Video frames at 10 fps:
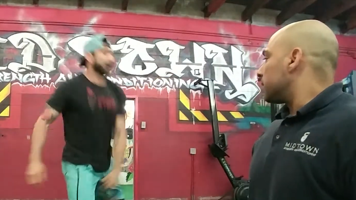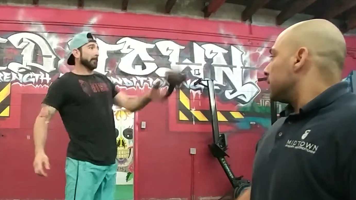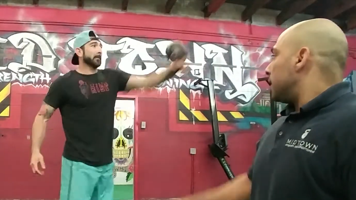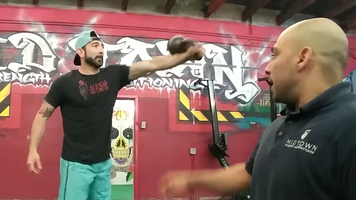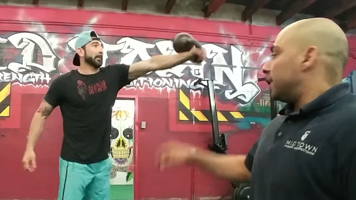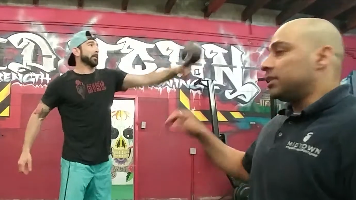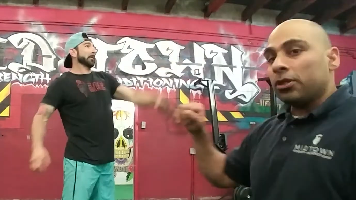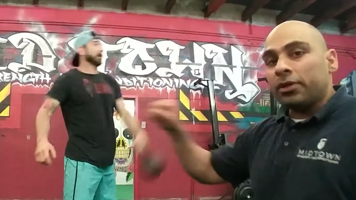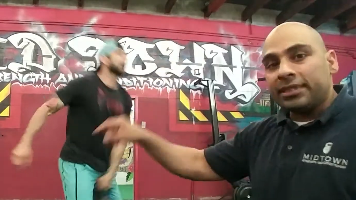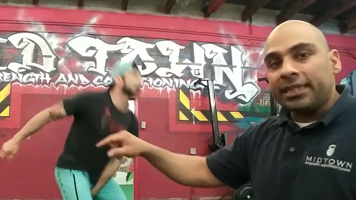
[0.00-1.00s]
As soon
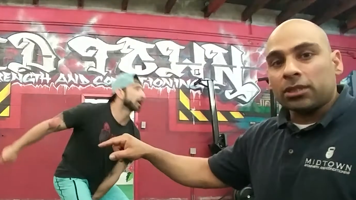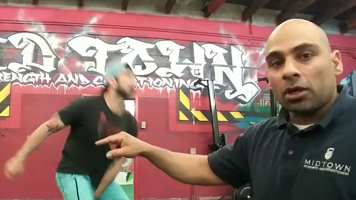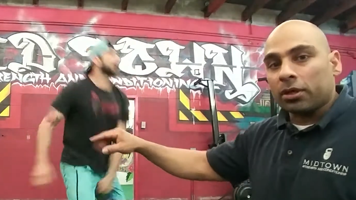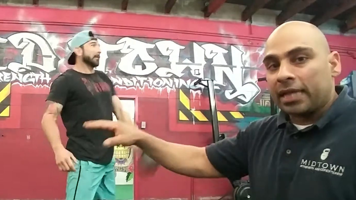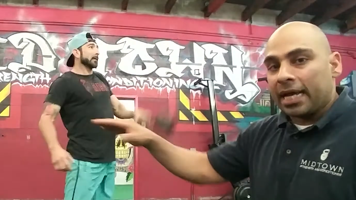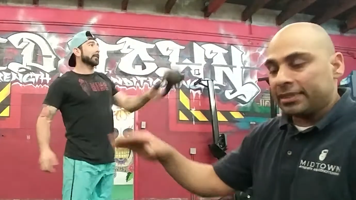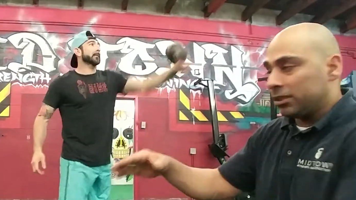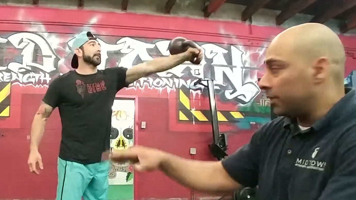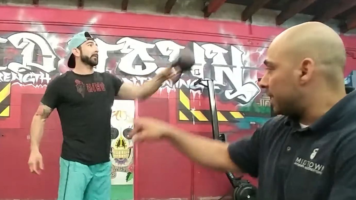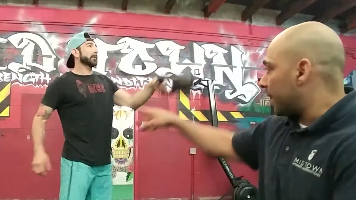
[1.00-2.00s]
as that
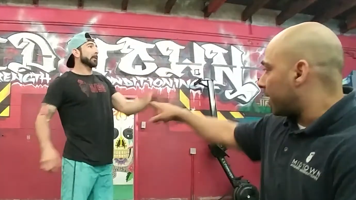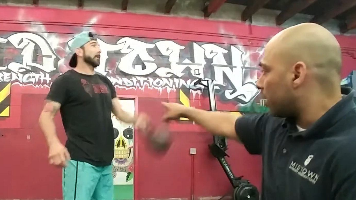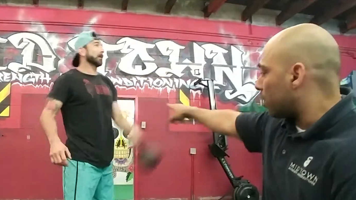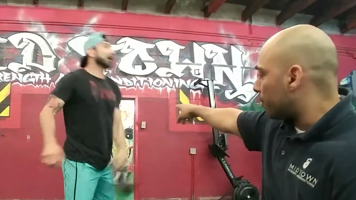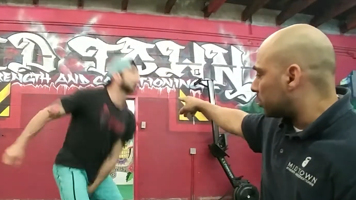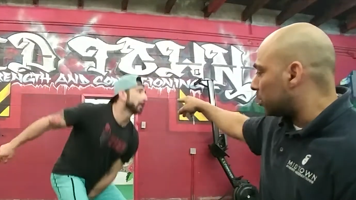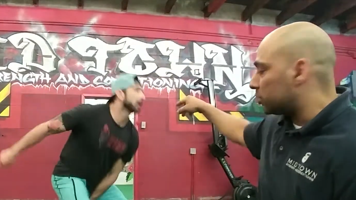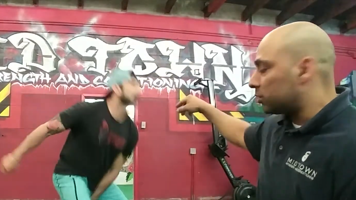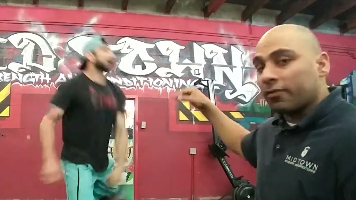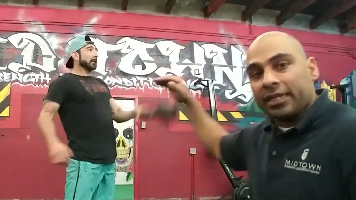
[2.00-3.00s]
kettlebell turns
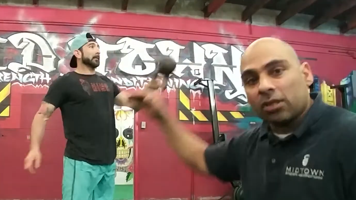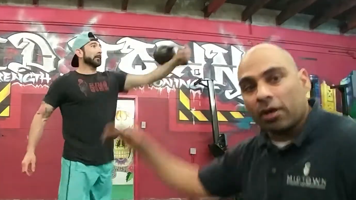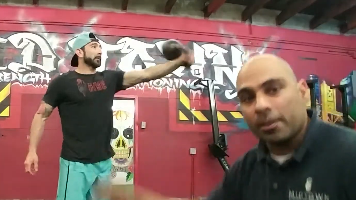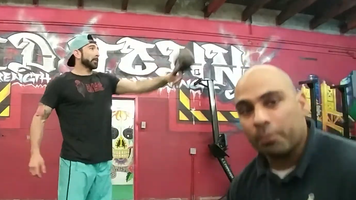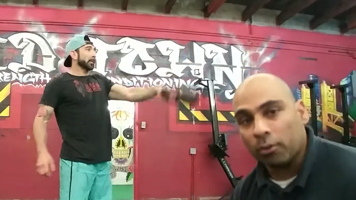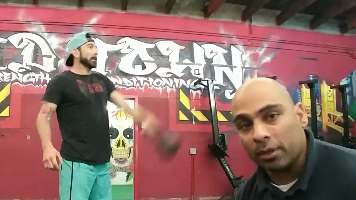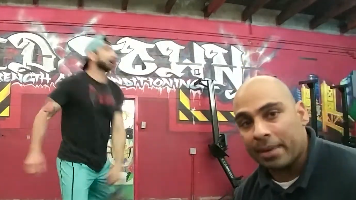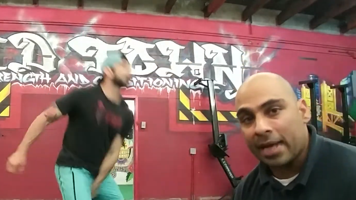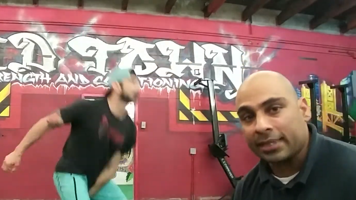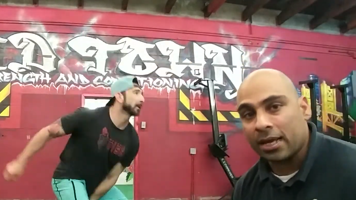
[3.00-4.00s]
over, he's already pulling
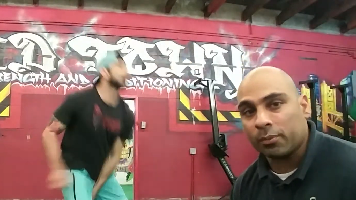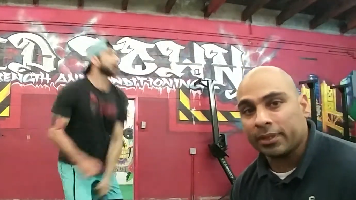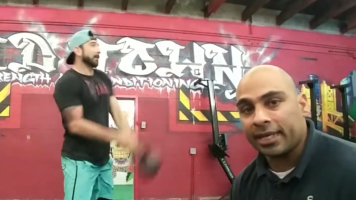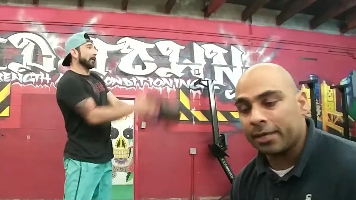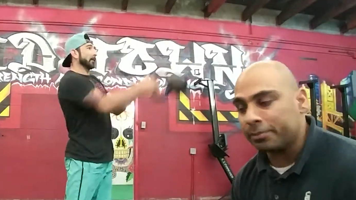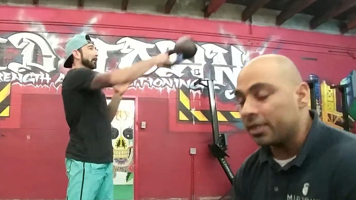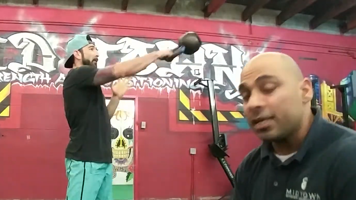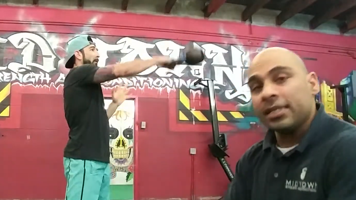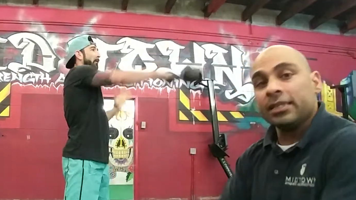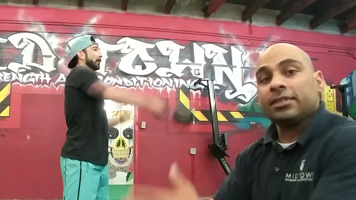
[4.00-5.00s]
back down with the hips.
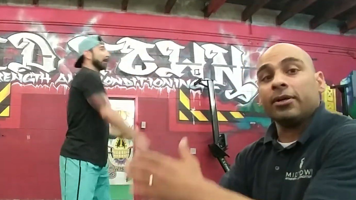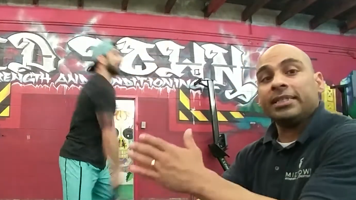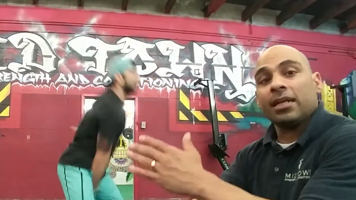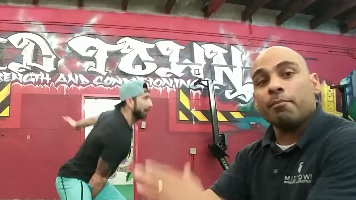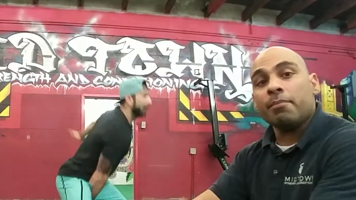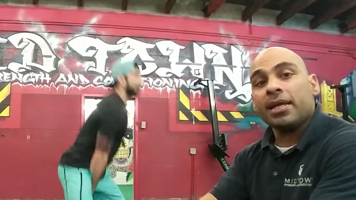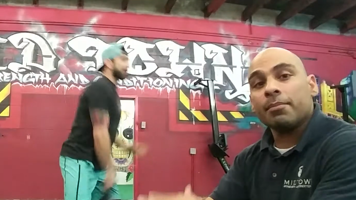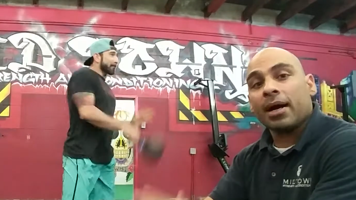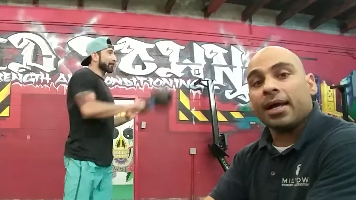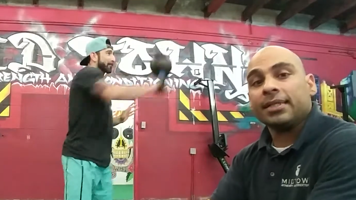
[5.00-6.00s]
So he's gonna
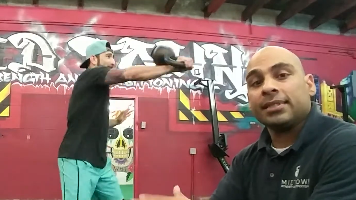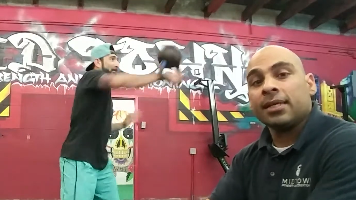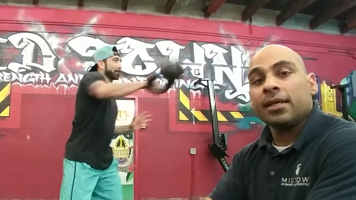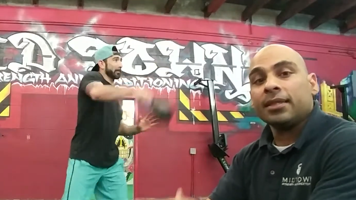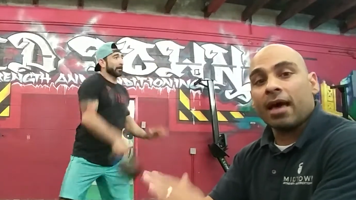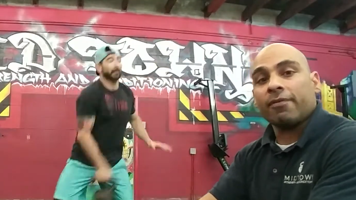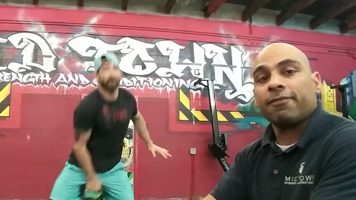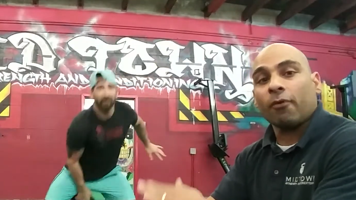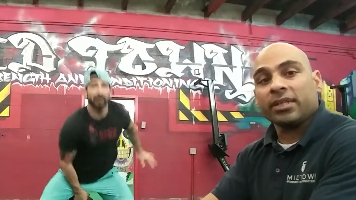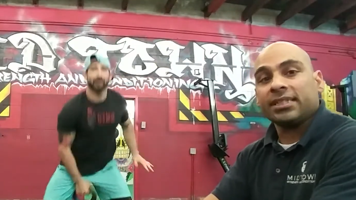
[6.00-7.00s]
minimize that
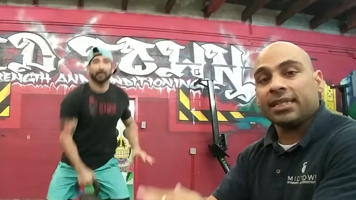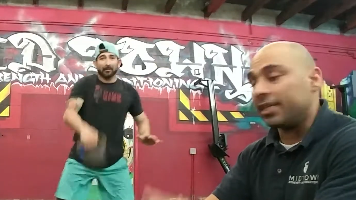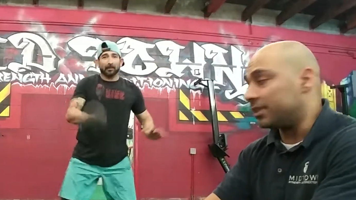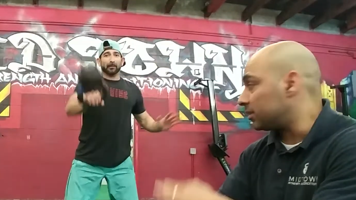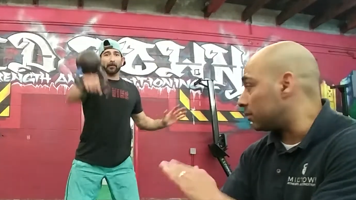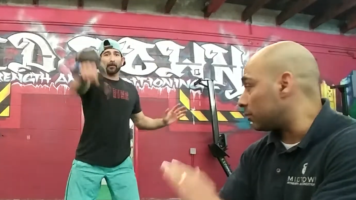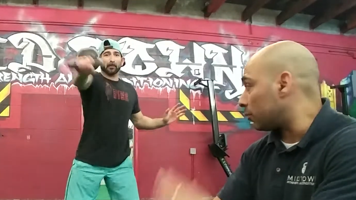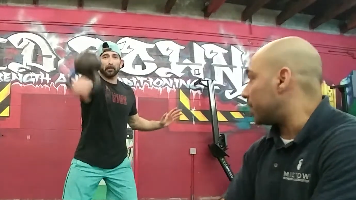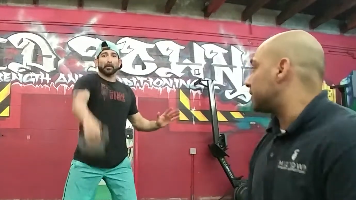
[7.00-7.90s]
force against the wrist.